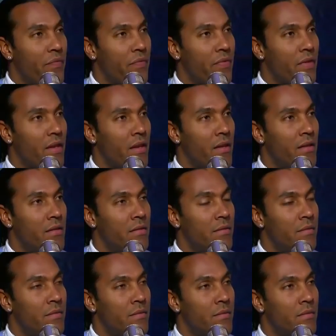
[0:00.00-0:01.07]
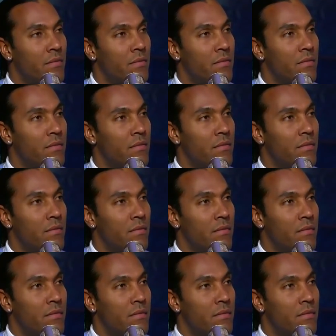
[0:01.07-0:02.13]

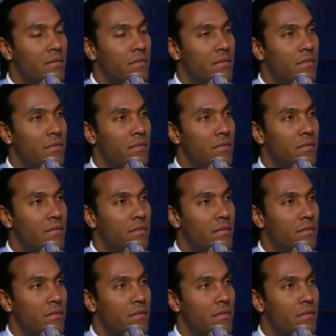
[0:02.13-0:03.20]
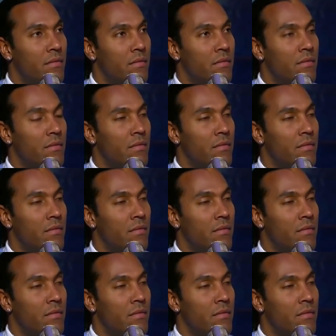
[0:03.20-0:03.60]
[no speech]